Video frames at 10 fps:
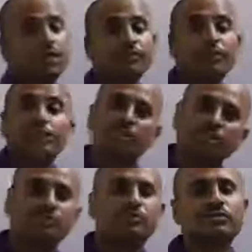living
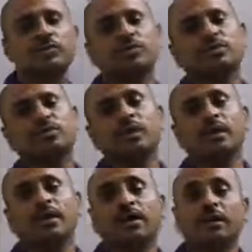things grow
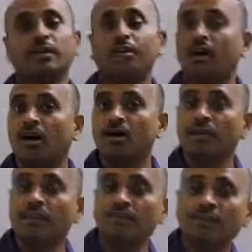and
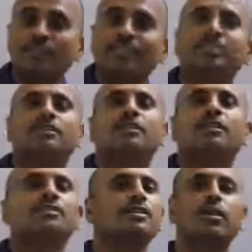non-living things
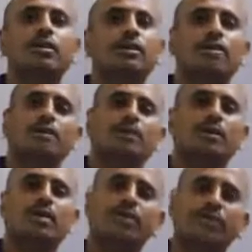does not grow.
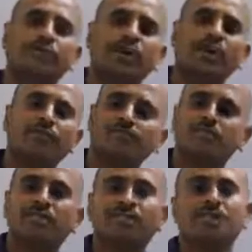Already we have
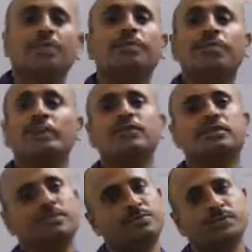discussed in the
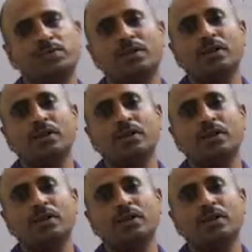previous episode